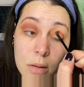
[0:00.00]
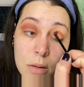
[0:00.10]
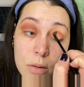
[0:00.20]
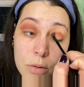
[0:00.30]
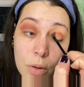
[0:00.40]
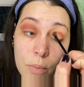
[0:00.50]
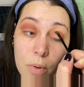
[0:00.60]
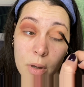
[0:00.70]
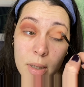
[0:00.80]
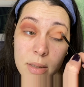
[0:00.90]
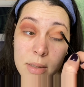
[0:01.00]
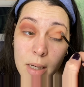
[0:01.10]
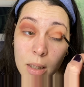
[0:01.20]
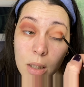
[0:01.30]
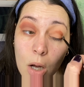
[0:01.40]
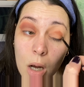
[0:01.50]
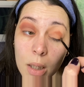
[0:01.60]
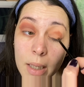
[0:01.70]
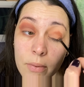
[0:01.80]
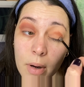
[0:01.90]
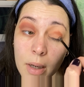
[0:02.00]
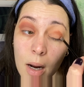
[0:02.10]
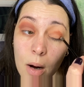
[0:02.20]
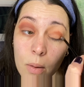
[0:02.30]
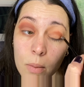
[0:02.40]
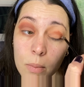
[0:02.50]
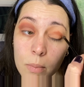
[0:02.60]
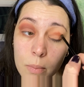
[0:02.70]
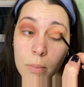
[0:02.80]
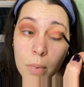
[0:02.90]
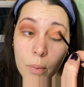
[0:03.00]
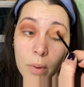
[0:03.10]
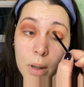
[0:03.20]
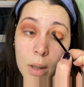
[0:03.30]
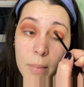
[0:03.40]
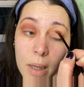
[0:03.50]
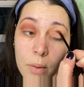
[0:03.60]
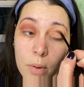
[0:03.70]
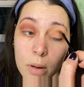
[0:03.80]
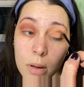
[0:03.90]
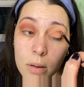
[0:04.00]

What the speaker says: Don't worry, it's gonna look ugly right now, but we're gonna make it work,